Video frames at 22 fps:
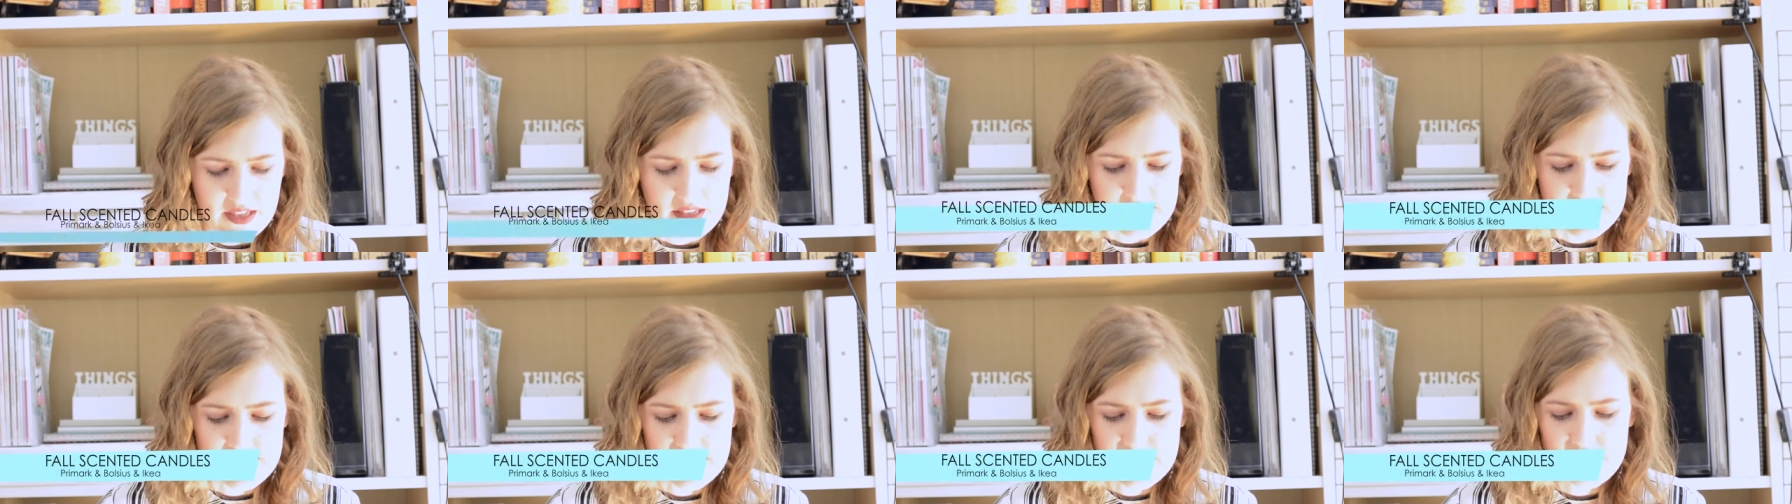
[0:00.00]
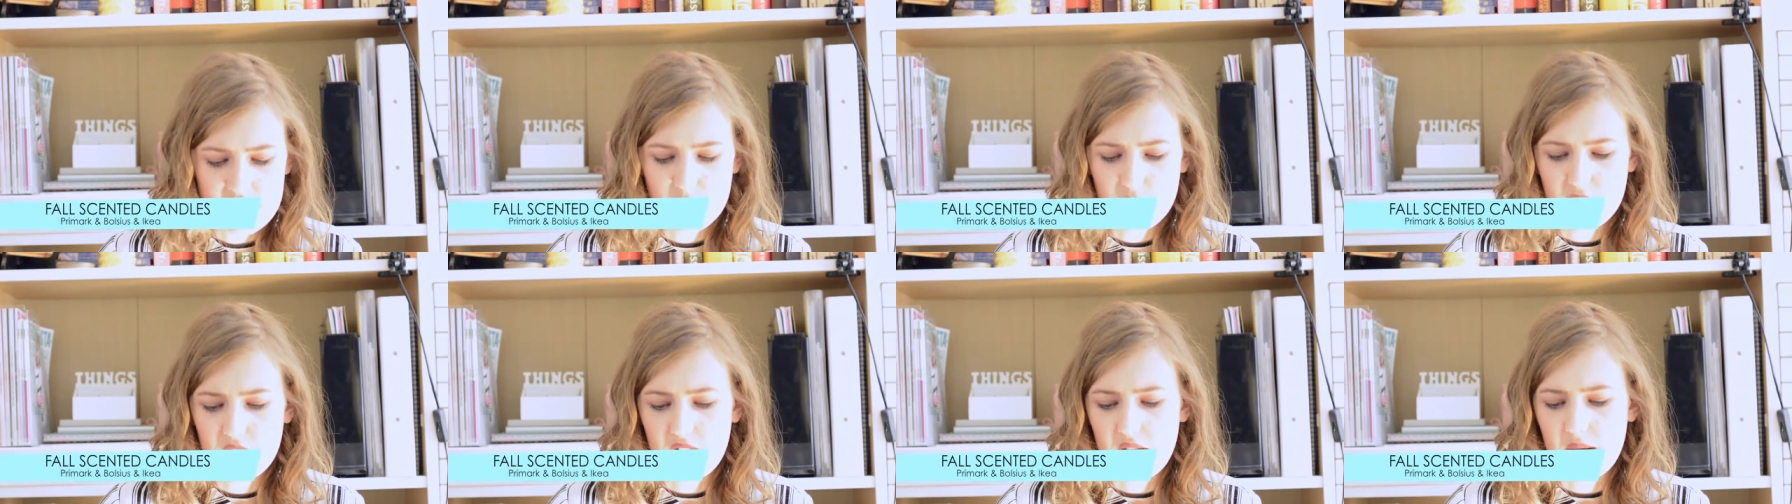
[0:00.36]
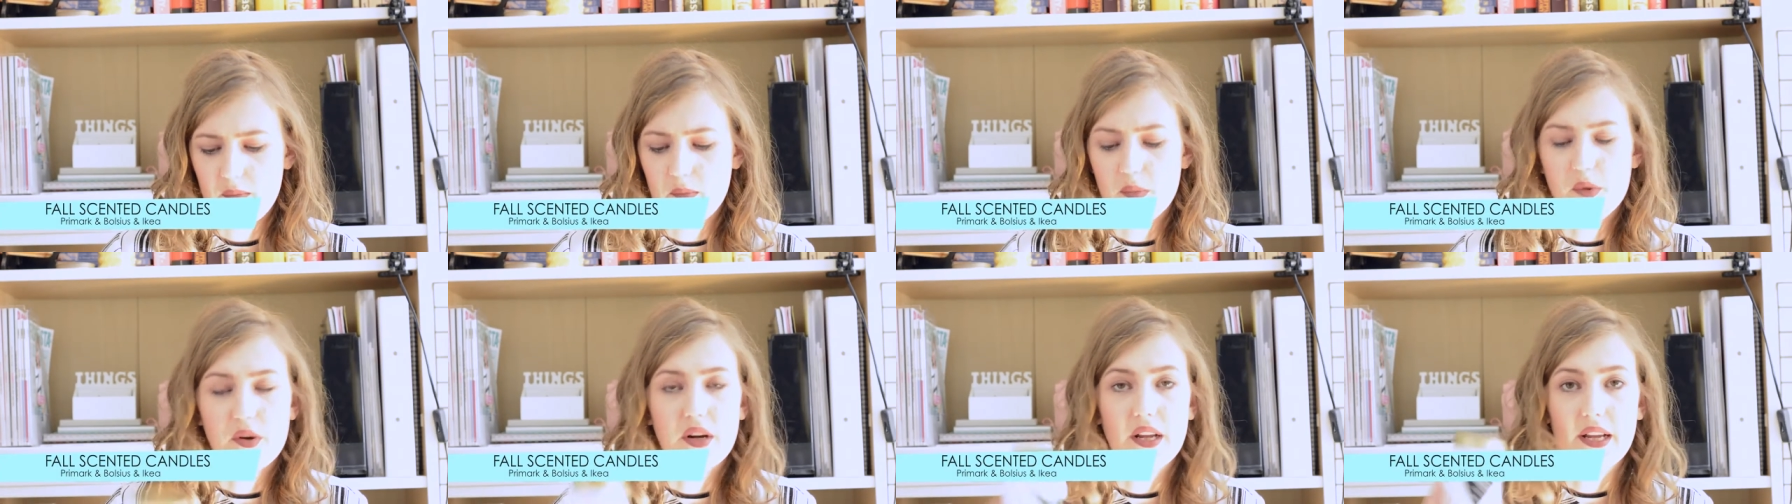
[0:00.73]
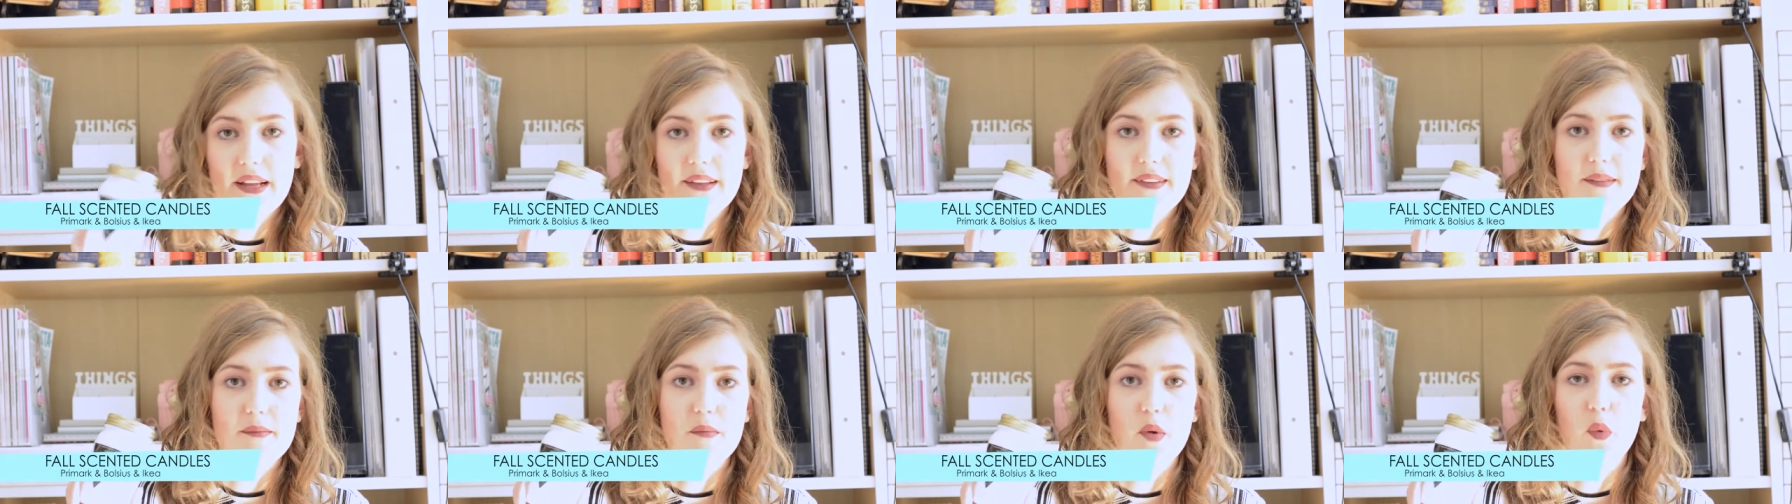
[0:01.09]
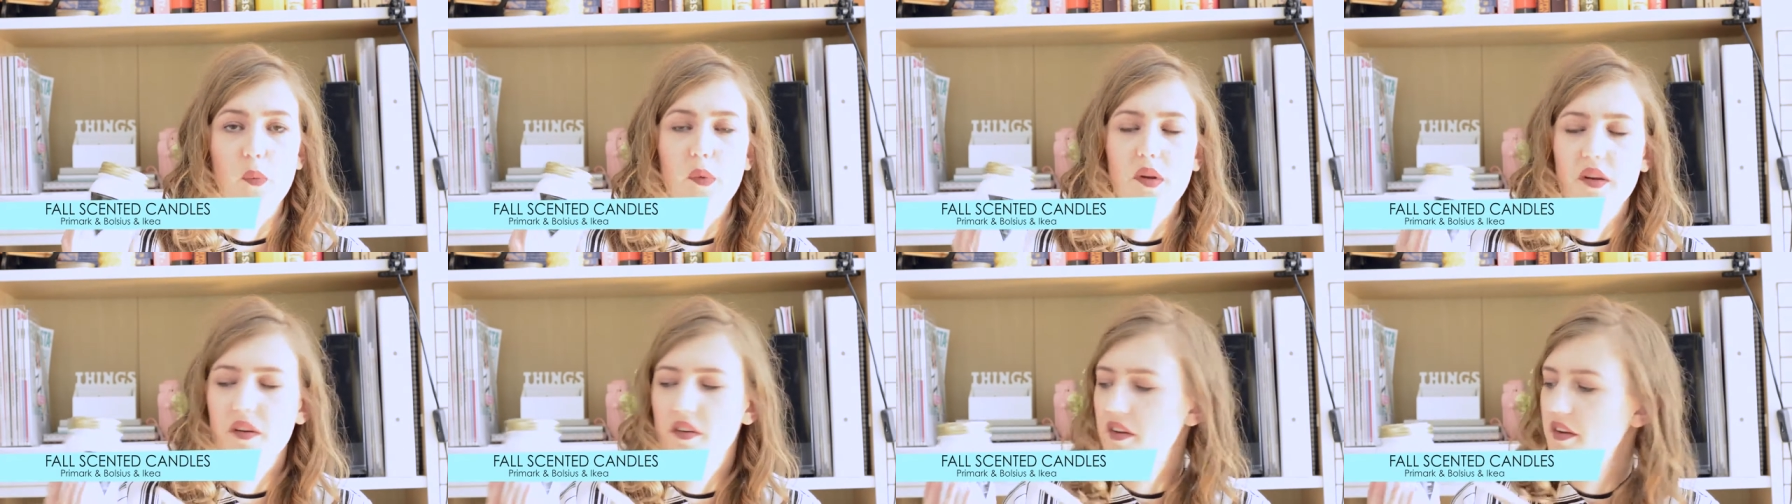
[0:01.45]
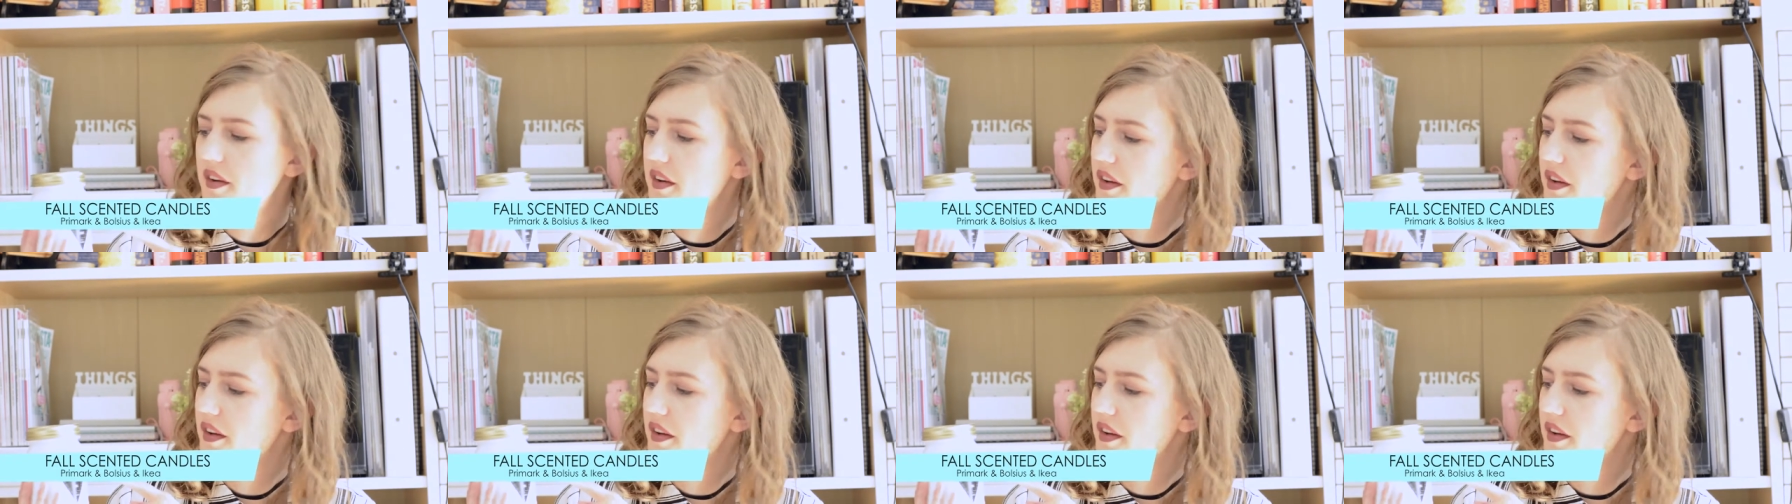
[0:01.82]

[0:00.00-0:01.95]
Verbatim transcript: This is the one I'm burning at the moment.